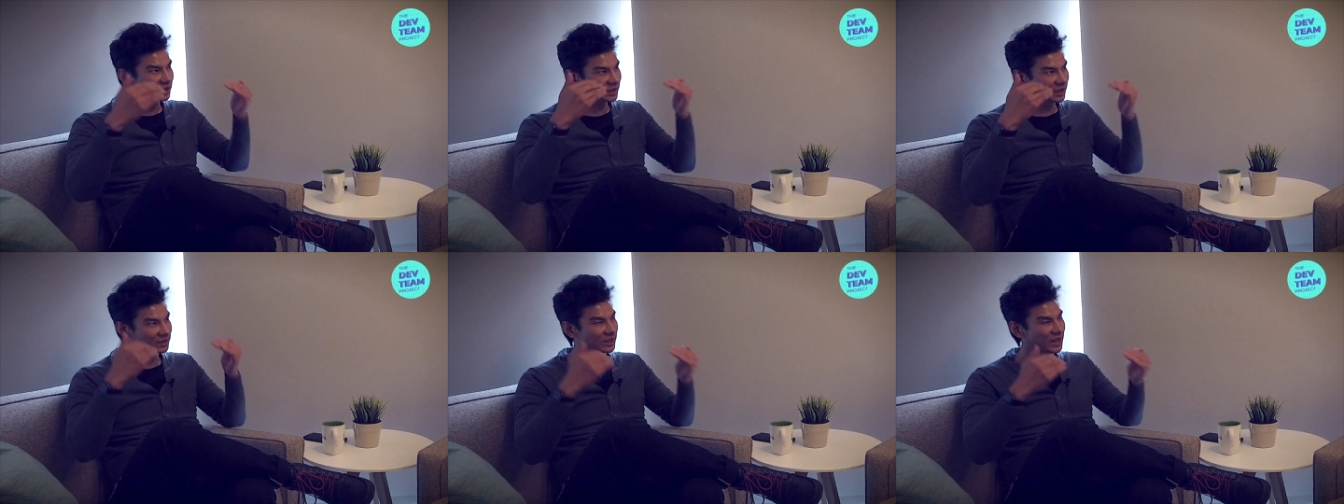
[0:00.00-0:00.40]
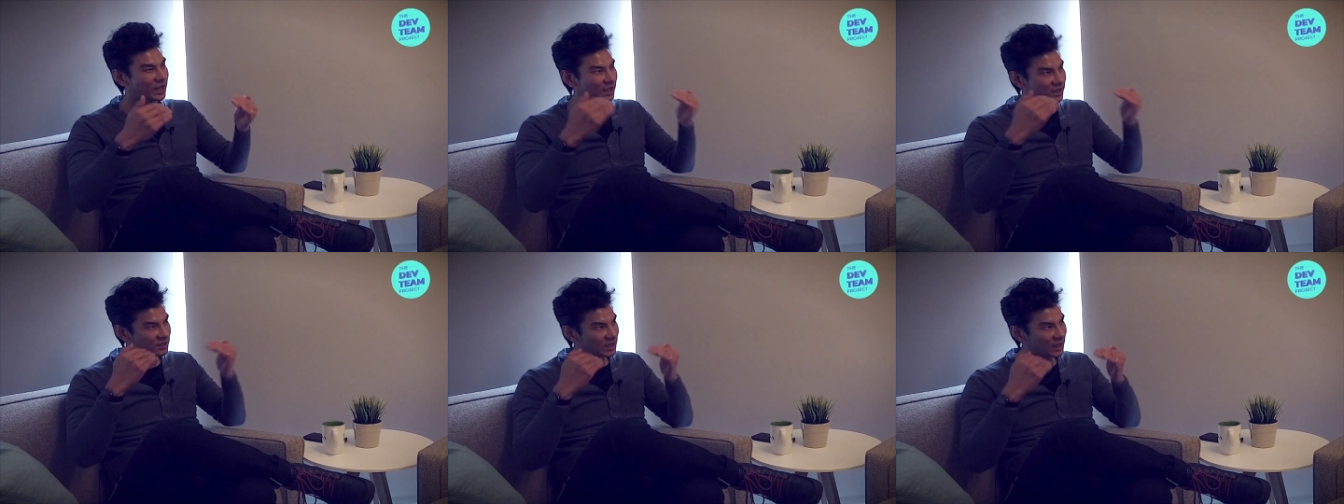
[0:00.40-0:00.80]

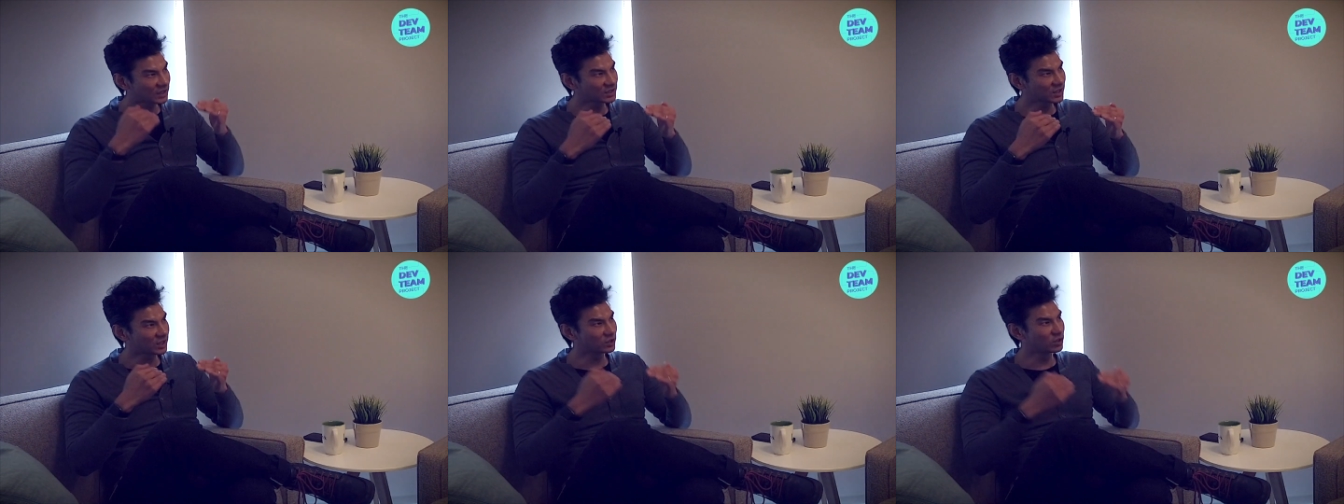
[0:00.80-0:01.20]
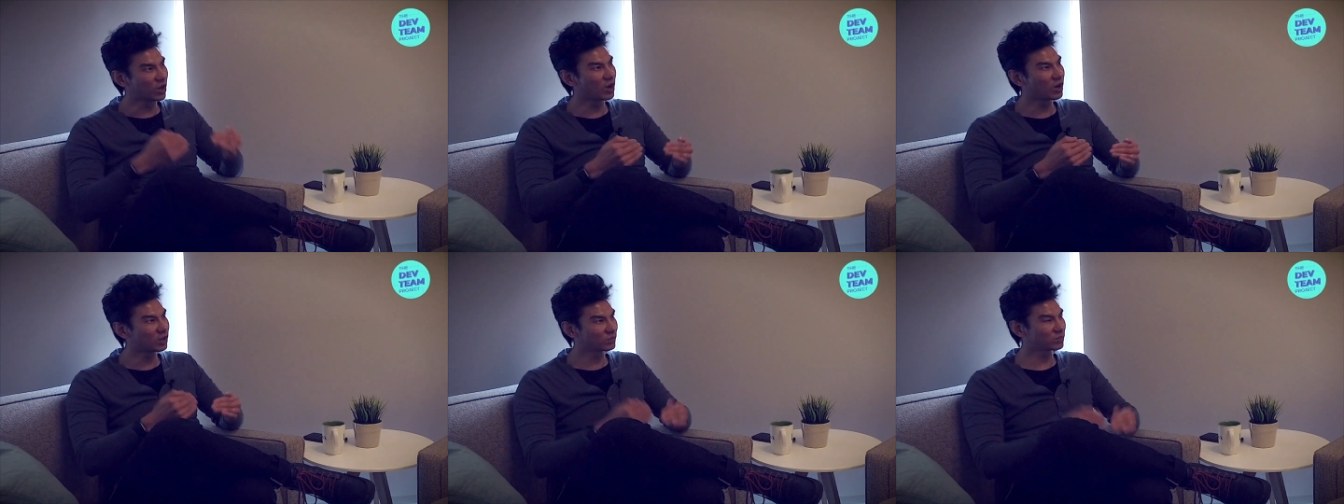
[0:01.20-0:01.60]
That is a
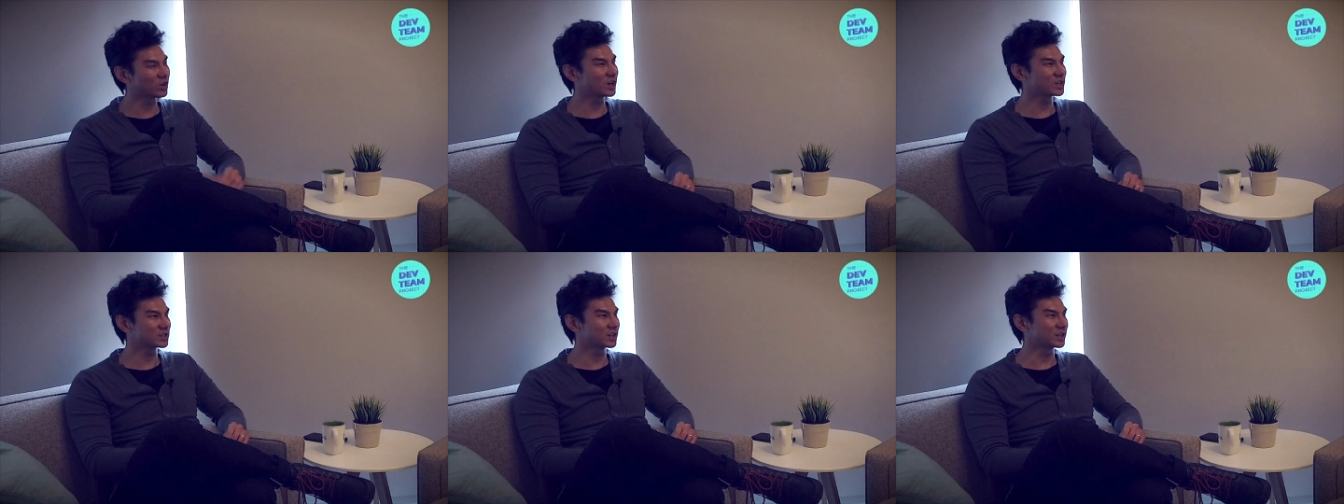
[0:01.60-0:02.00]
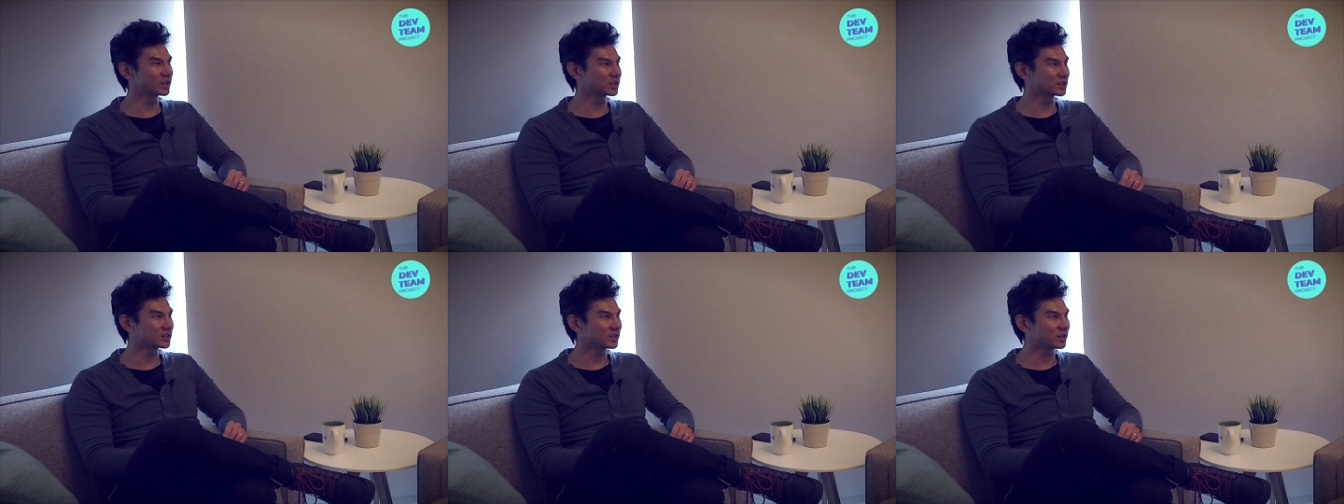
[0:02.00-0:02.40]
long
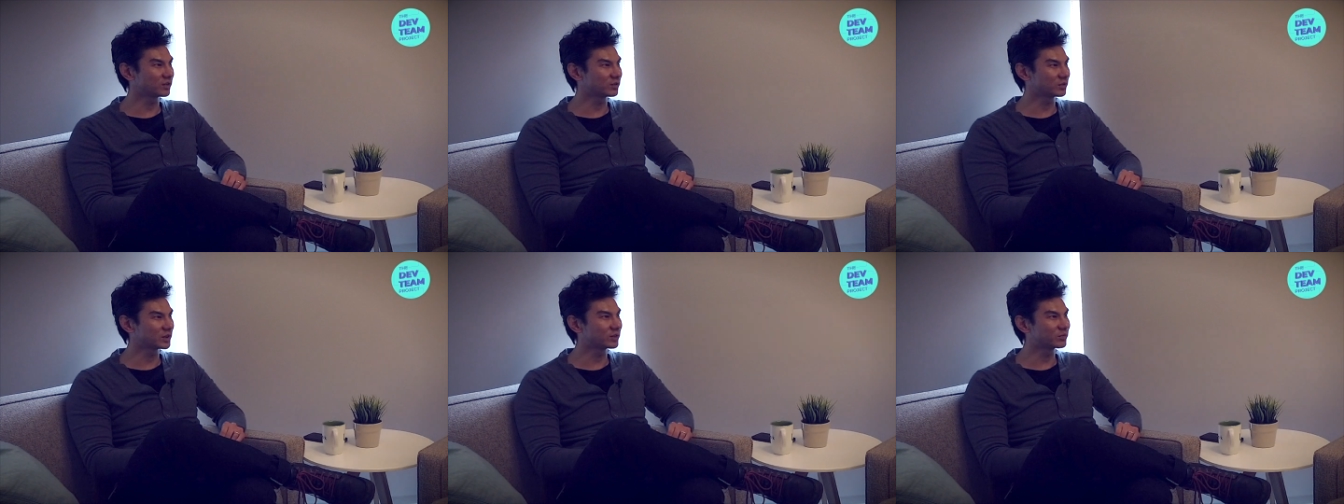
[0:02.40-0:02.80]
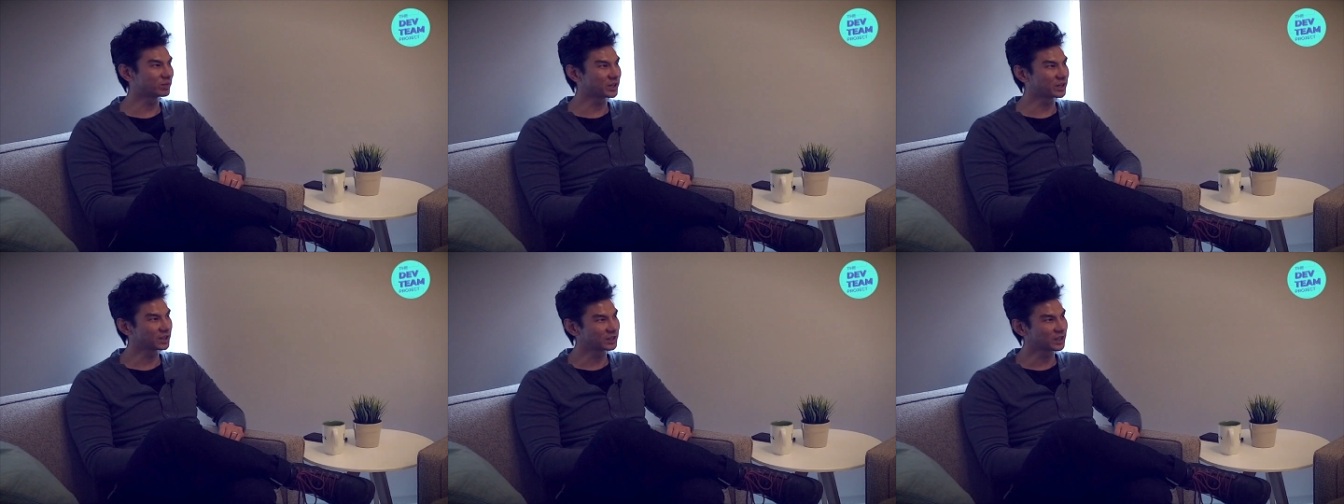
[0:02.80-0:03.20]
process of
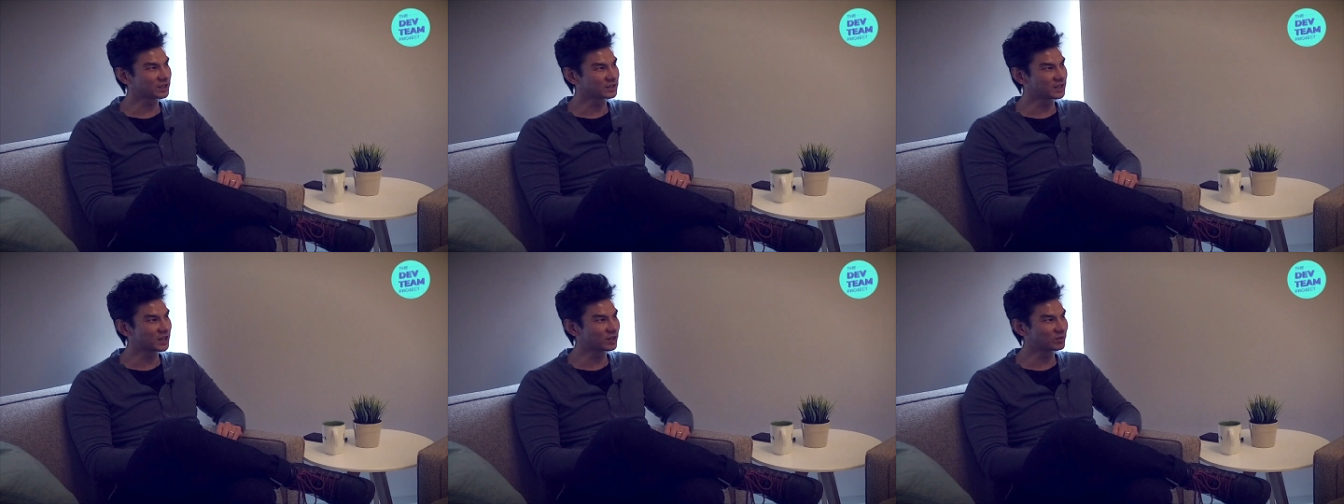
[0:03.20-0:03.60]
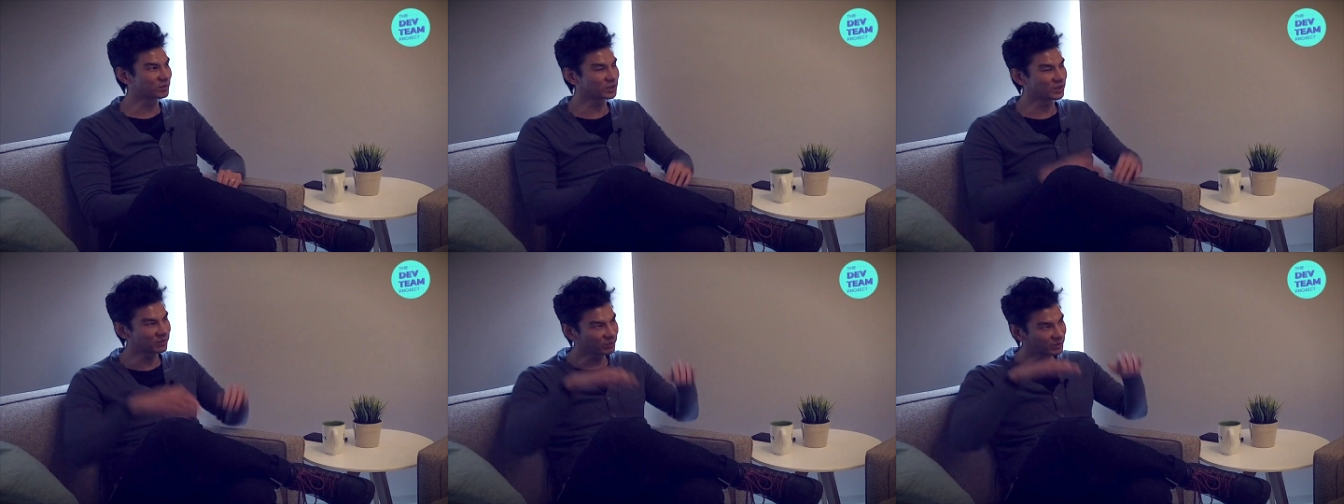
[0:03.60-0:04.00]
breaking that down.
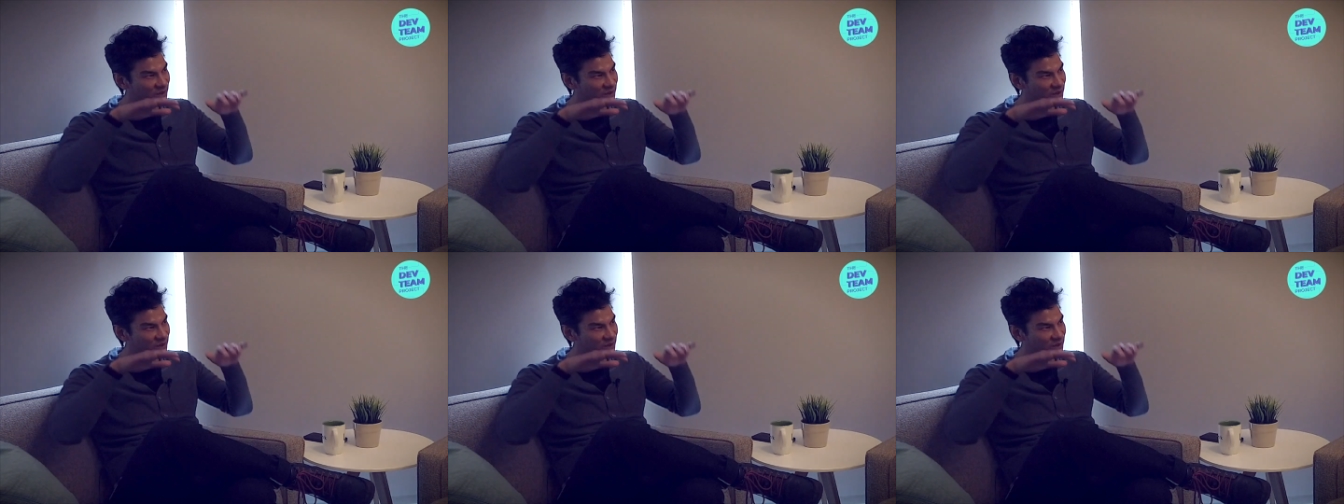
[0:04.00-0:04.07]
But